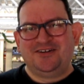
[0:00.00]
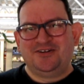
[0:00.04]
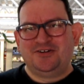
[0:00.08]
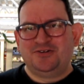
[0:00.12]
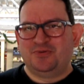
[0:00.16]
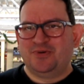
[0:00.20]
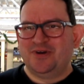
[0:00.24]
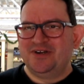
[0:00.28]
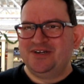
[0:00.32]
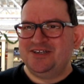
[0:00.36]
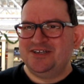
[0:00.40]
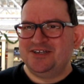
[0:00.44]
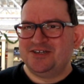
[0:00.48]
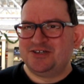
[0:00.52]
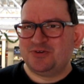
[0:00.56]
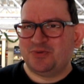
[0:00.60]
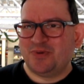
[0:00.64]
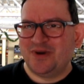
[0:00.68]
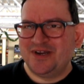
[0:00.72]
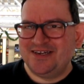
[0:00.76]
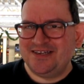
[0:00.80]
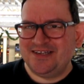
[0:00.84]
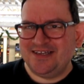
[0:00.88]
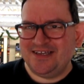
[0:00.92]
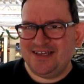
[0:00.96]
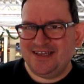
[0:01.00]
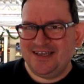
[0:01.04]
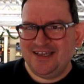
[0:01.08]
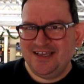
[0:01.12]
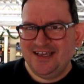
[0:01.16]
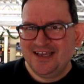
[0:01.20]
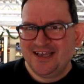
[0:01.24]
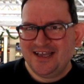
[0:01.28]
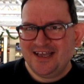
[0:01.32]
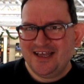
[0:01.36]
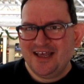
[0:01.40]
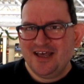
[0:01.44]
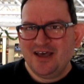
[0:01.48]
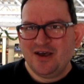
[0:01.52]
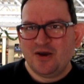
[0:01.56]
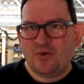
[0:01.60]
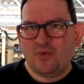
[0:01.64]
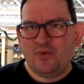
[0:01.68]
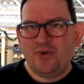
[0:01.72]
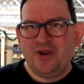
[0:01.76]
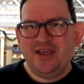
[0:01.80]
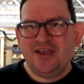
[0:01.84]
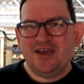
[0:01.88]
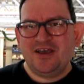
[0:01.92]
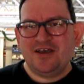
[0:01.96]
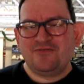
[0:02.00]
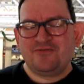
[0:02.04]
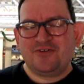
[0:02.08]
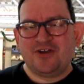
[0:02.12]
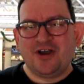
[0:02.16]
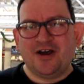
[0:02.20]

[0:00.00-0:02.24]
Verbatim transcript: twenty twenty, we have